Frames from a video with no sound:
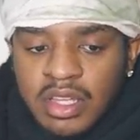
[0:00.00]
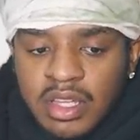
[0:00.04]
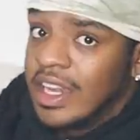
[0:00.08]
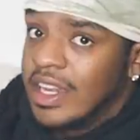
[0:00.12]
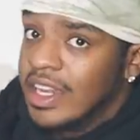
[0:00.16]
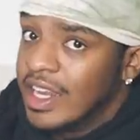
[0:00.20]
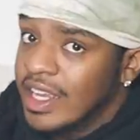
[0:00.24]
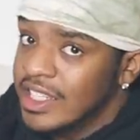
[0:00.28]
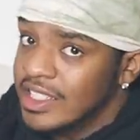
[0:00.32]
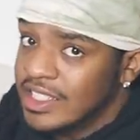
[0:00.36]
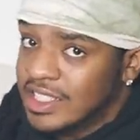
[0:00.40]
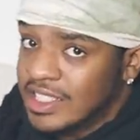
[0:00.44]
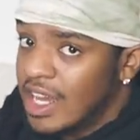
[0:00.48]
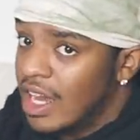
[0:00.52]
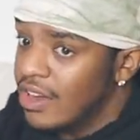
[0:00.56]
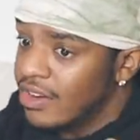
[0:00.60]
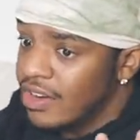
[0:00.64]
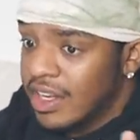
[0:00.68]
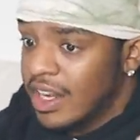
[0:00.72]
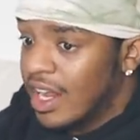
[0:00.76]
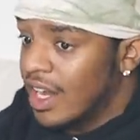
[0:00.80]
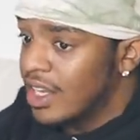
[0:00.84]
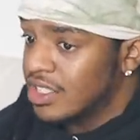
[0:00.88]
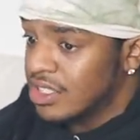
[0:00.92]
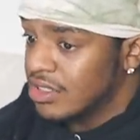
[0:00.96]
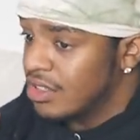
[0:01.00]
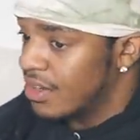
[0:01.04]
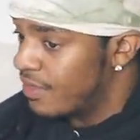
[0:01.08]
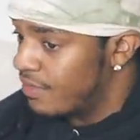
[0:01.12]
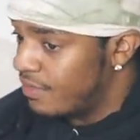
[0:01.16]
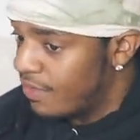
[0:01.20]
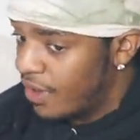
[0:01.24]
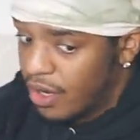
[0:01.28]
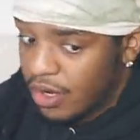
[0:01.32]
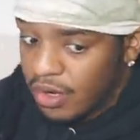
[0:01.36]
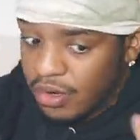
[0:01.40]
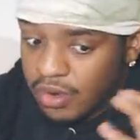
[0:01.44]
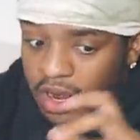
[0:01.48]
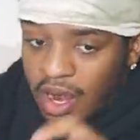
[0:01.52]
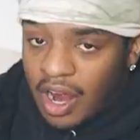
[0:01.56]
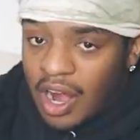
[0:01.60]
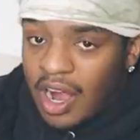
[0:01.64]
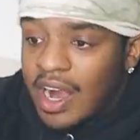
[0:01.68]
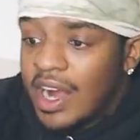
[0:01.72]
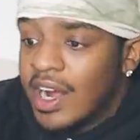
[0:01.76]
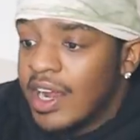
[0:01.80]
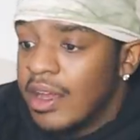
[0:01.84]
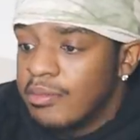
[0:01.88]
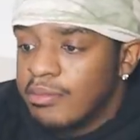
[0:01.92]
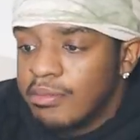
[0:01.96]
Nigga sounded nice on the phone. All
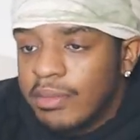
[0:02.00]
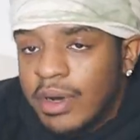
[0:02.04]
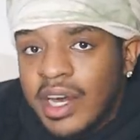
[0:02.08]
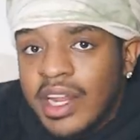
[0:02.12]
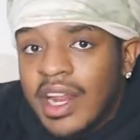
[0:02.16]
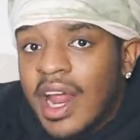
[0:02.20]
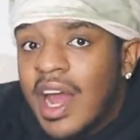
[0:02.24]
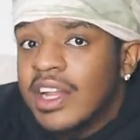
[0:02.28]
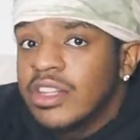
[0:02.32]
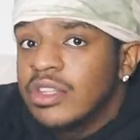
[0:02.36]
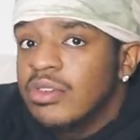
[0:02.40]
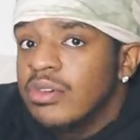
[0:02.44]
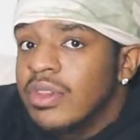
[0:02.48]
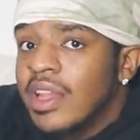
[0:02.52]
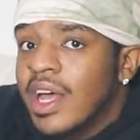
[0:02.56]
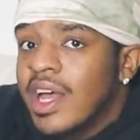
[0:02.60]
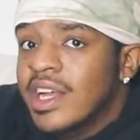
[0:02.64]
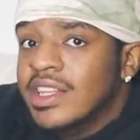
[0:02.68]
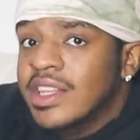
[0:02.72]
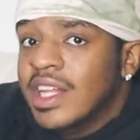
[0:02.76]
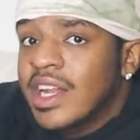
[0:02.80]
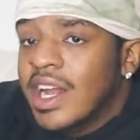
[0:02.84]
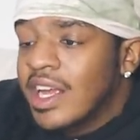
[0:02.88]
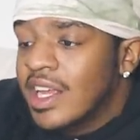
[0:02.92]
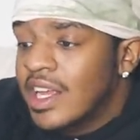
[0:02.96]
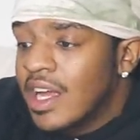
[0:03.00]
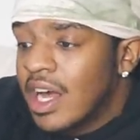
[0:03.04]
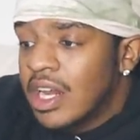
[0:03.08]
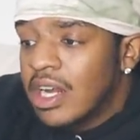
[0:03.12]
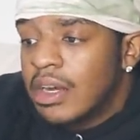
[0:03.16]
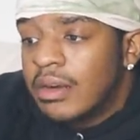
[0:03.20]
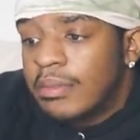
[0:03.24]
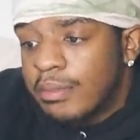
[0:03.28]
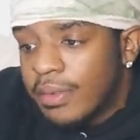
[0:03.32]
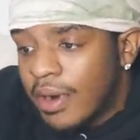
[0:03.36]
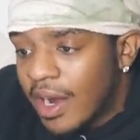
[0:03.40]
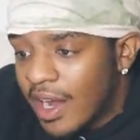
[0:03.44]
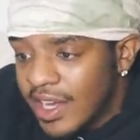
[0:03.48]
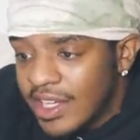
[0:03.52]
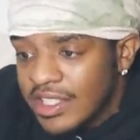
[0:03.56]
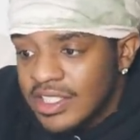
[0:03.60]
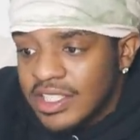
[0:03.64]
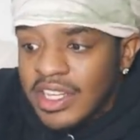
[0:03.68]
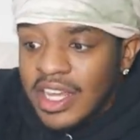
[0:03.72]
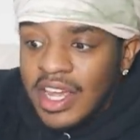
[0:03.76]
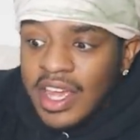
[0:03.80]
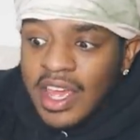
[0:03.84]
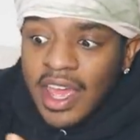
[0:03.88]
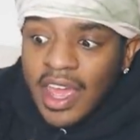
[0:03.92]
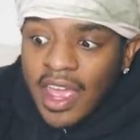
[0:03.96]
right, but I do like that I got a
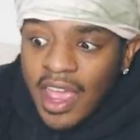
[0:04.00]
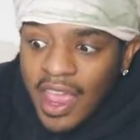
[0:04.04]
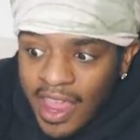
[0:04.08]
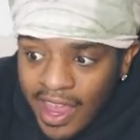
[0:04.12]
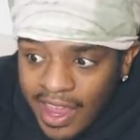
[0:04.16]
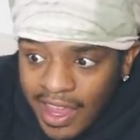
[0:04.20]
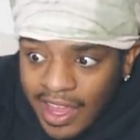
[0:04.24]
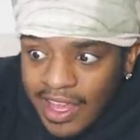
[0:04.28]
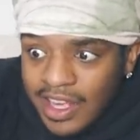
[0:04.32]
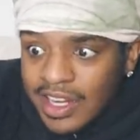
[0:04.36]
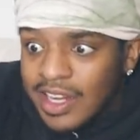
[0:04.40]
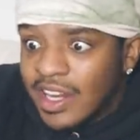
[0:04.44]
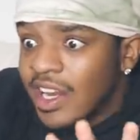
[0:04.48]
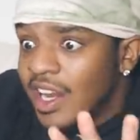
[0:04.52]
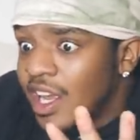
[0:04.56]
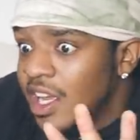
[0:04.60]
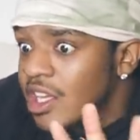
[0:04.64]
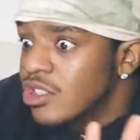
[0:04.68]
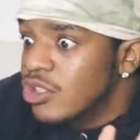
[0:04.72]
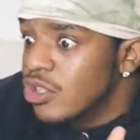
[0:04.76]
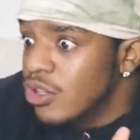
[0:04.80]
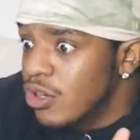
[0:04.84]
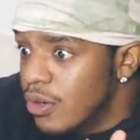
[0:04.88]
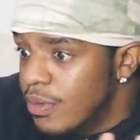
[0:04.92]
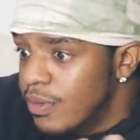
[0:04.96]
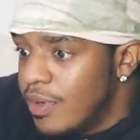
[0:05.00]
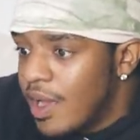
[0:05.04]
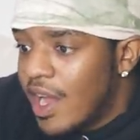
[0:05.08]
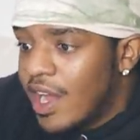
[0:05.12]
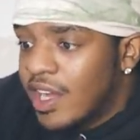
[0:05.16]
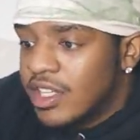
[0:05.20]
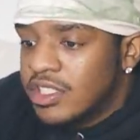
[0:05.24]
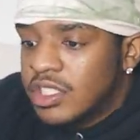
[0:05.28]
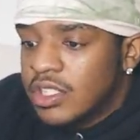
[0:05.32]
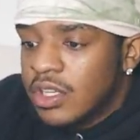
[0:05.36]
price and it ain't too bad.